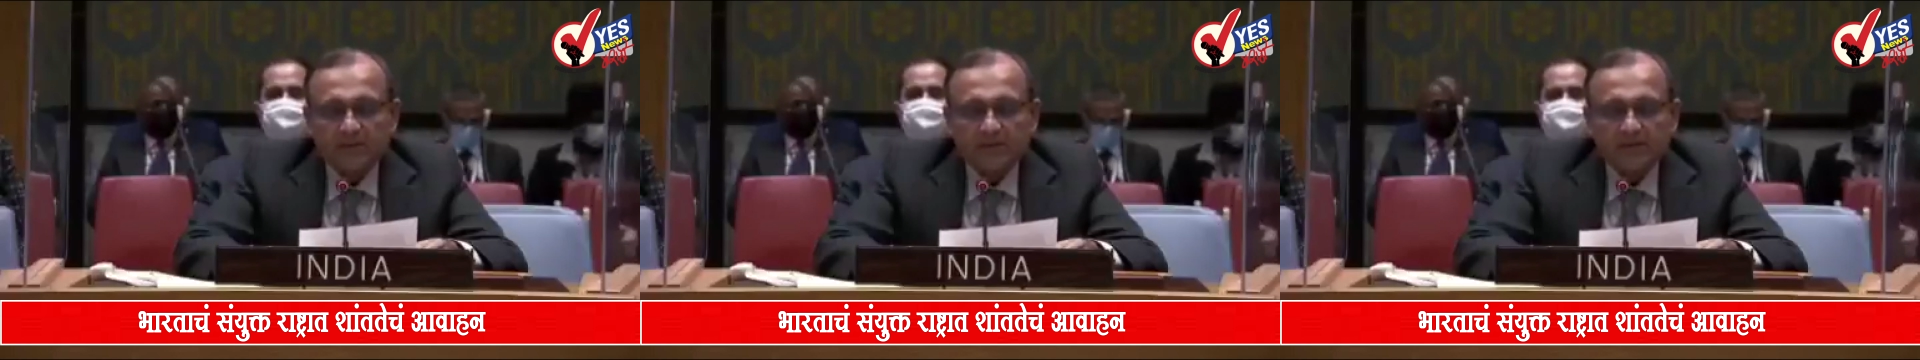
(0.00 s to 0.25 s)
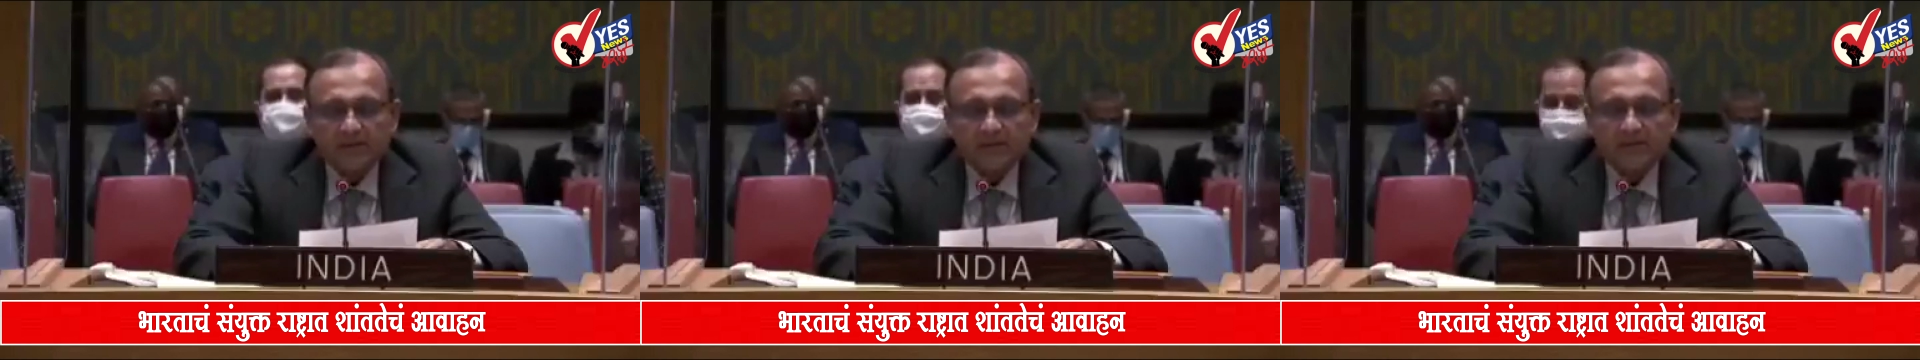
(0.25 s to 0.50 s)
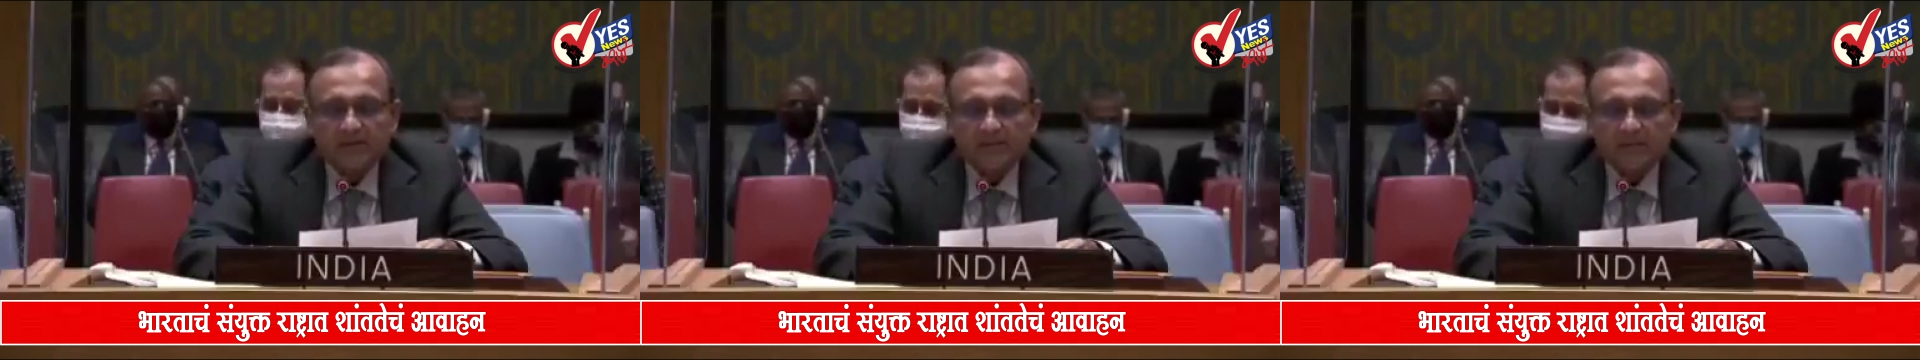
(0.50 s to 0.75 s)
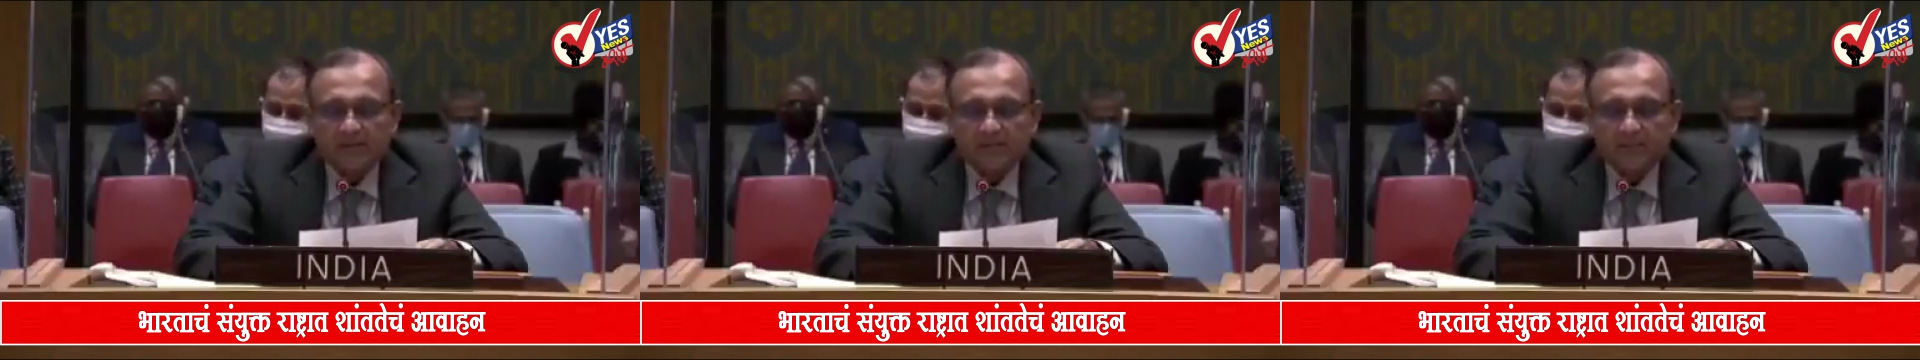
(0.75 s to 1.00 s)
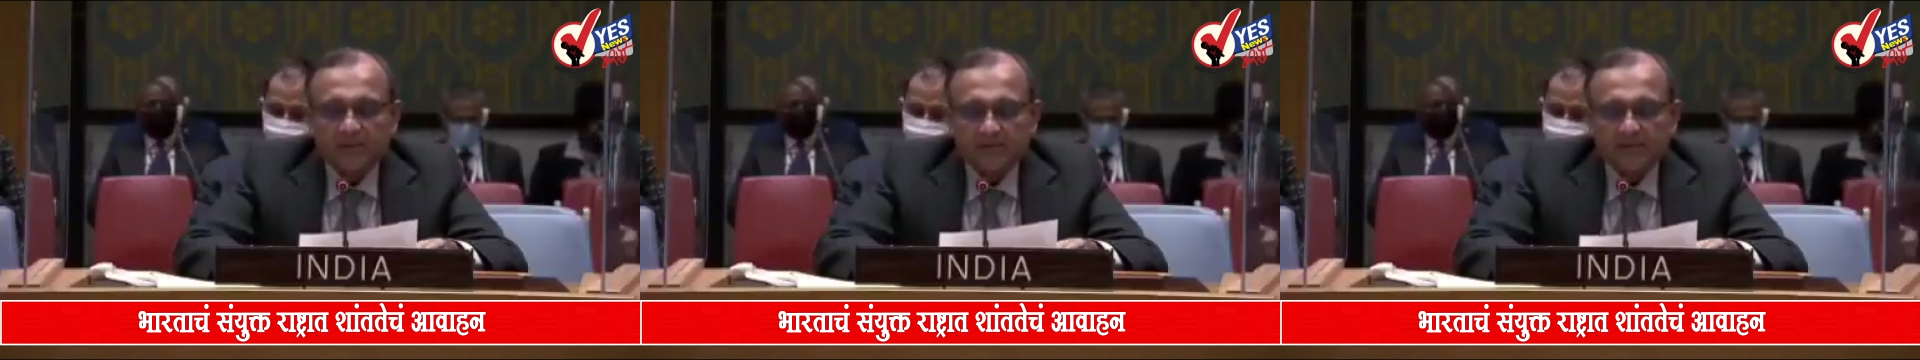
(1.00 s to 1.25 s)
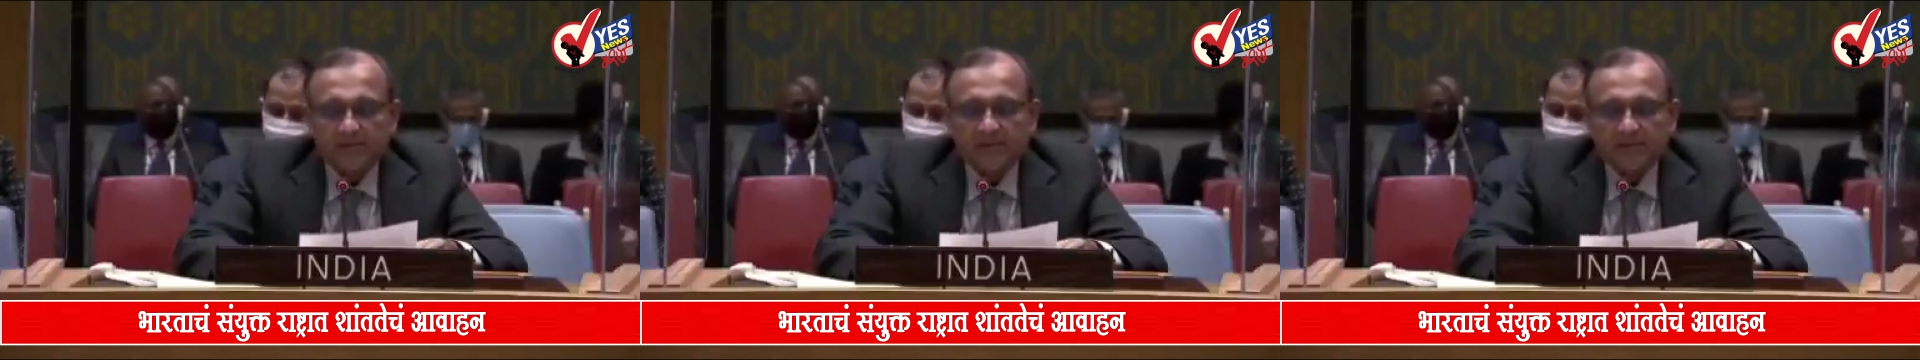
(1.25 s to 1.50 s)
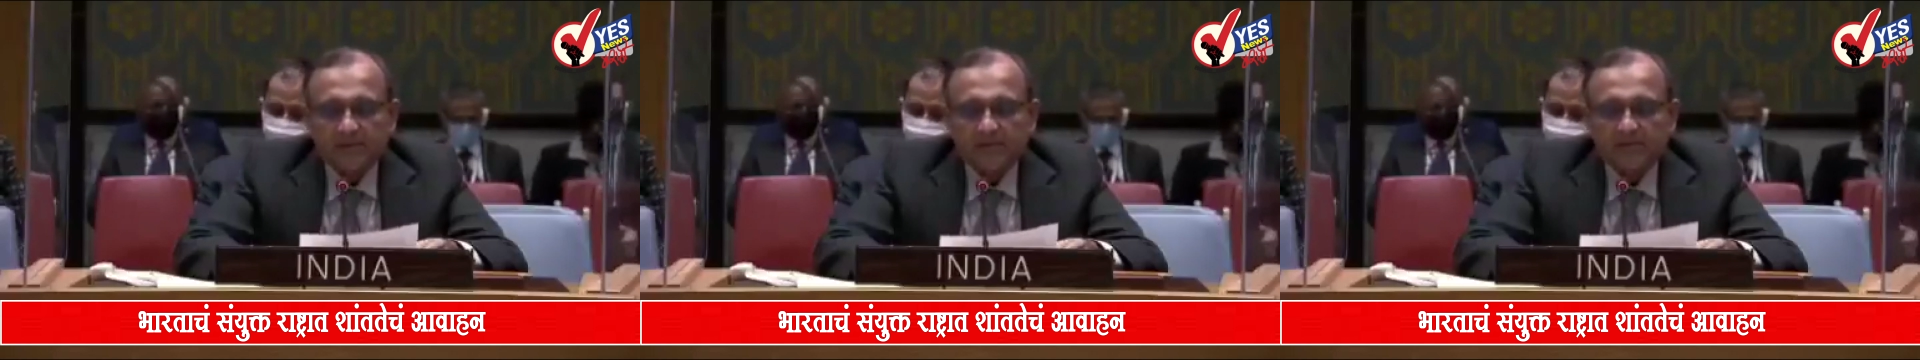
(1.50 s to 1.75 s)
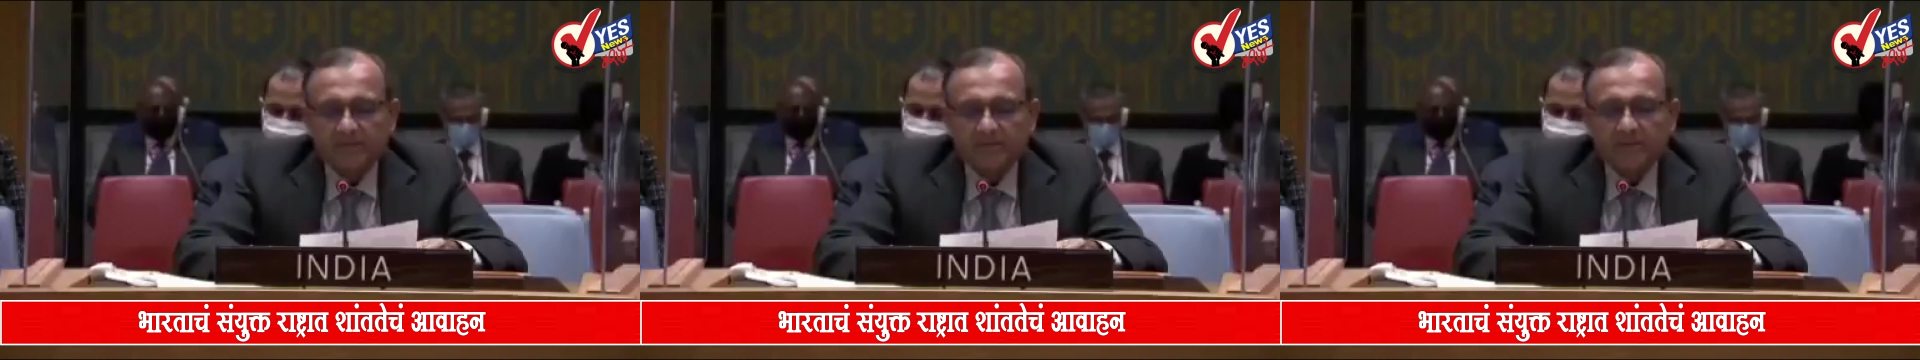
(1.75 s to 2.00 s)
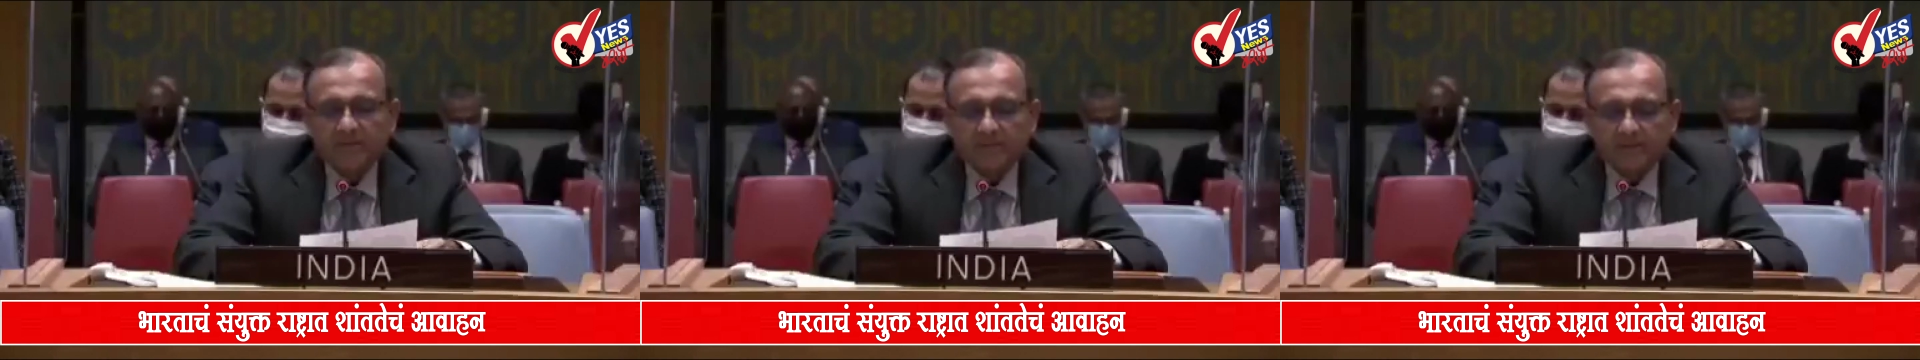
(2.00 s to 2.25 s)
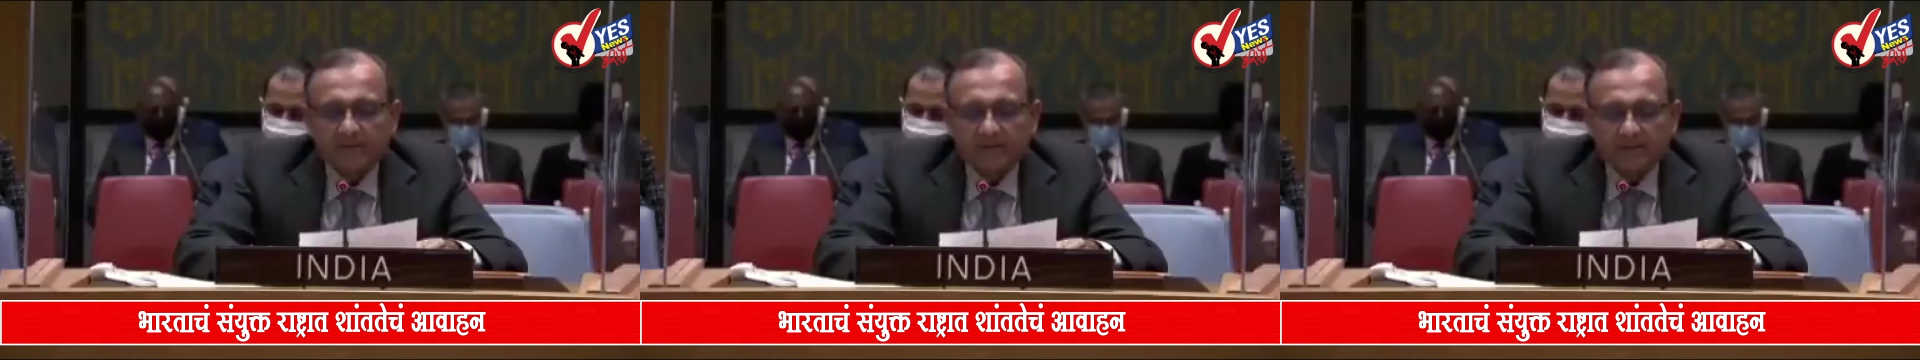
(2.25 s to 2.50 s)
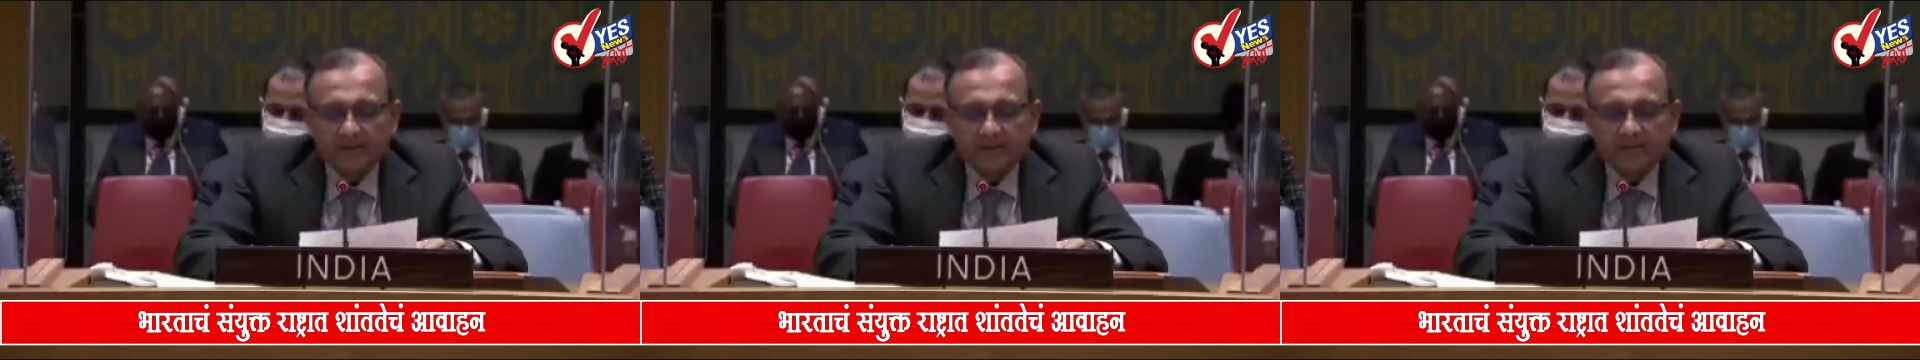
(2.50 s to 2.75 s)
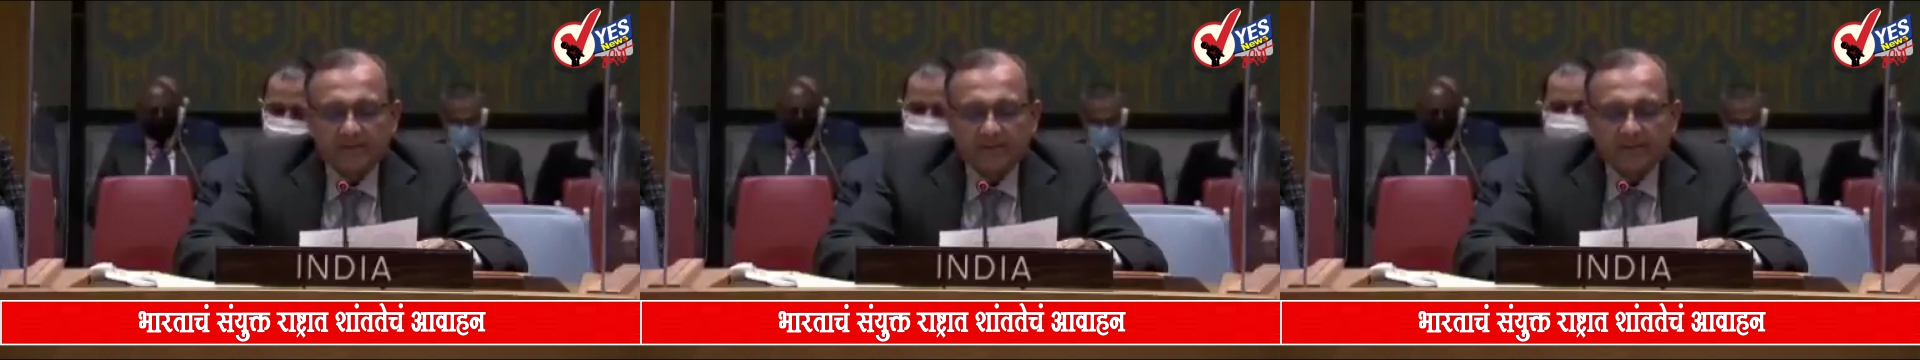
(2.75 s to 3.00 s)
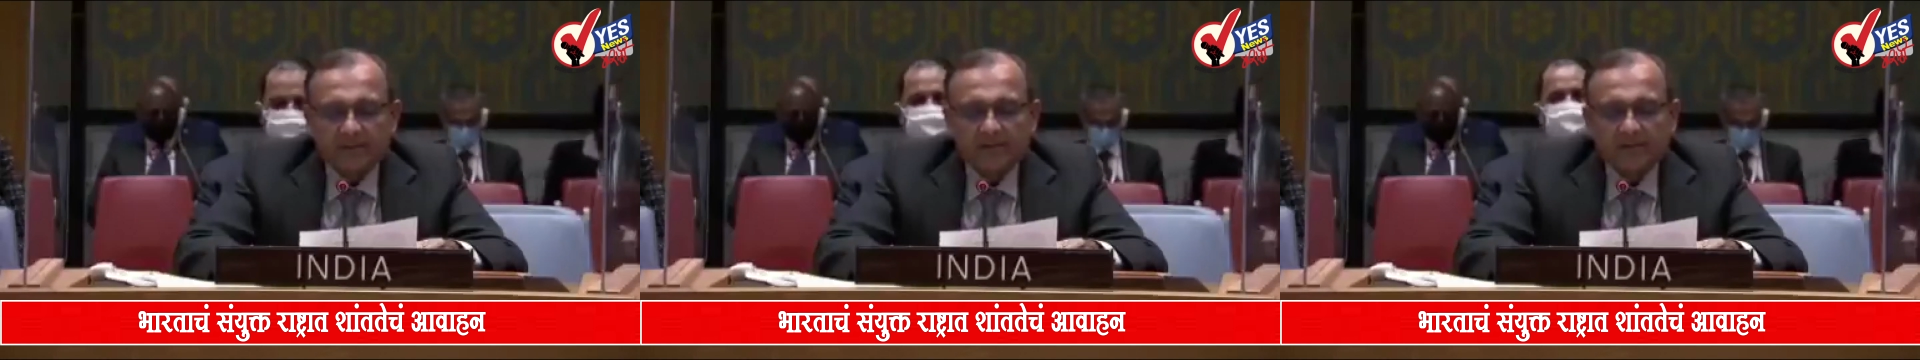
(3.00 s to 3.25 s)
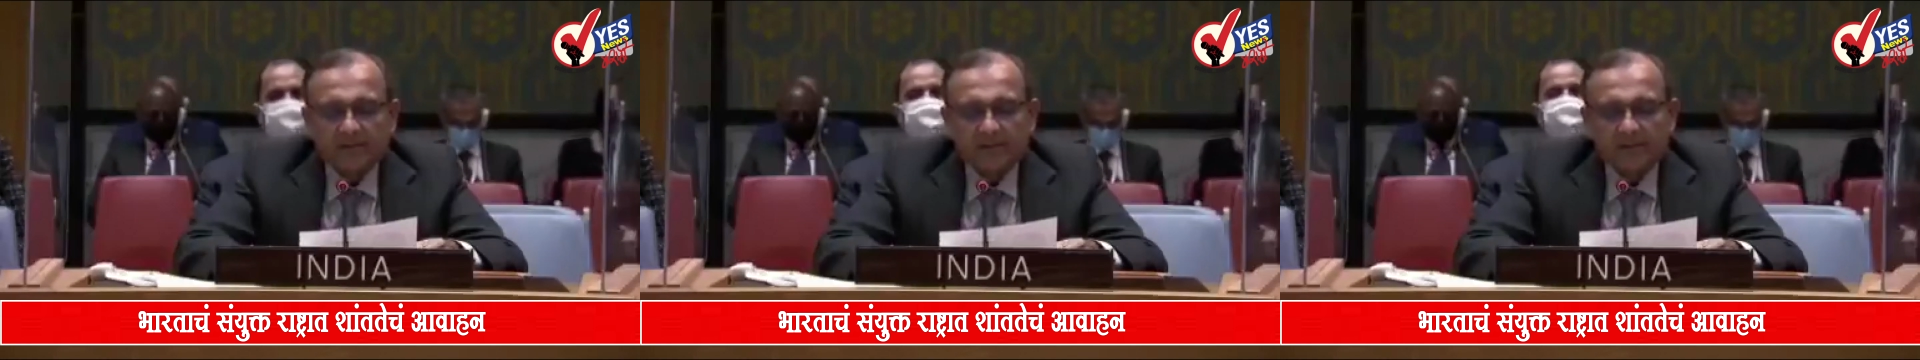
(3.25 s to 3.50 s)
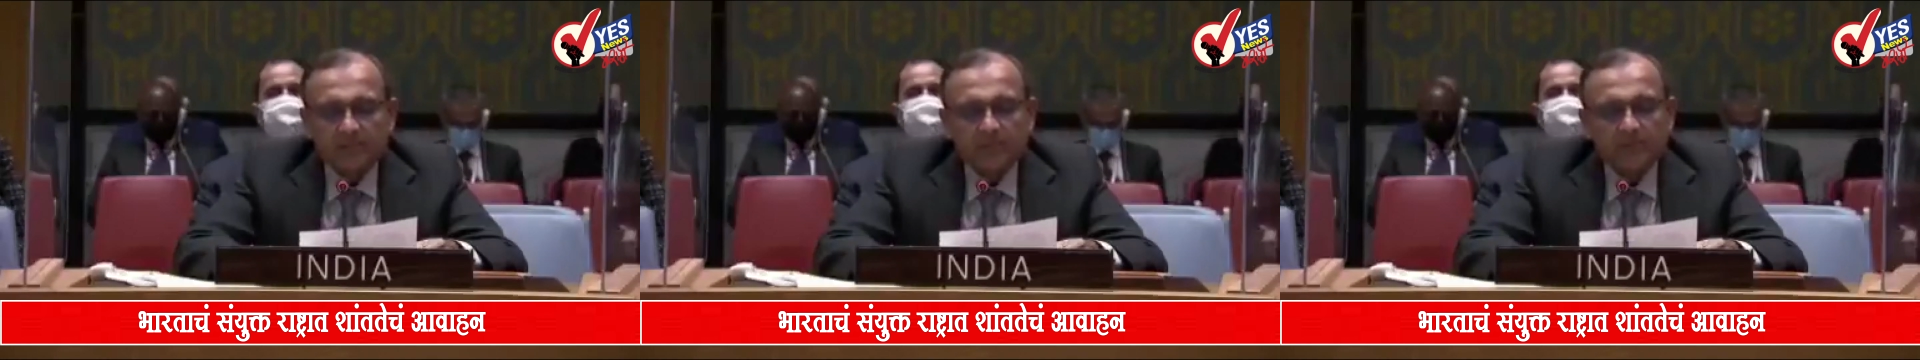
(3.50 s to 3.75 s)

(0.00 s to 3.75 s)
to maintain international peace and security by exercising the